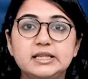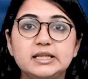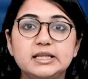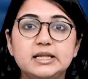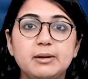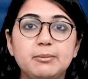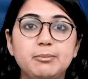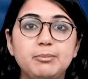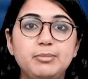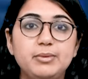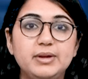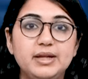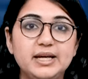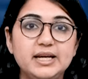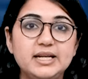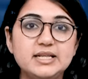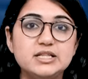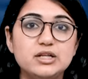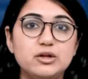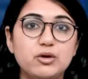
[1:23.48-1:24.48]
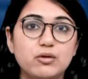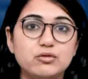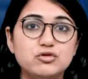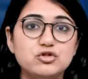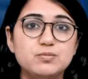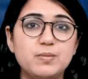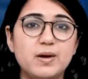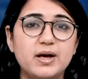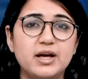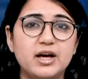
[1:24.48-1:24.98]
The complaint
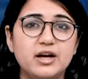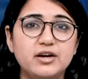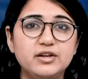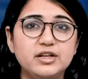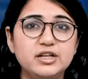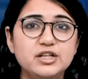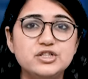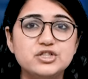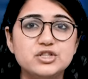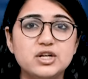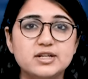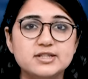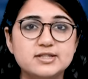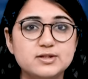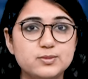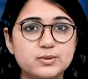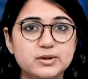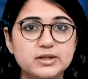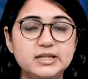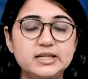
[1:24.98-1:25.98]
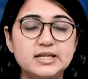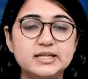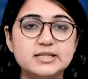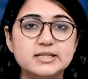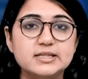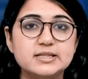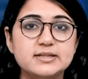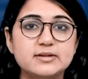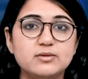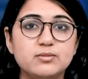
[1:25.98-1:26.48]
lodged by Harish Aswani,
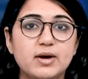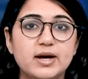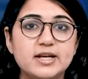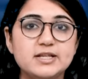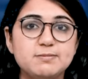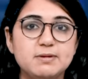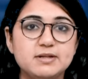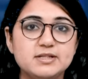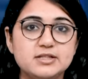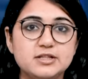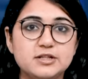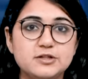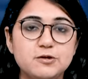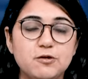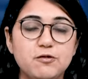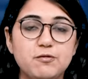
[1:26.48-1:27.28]
Assistant Vice President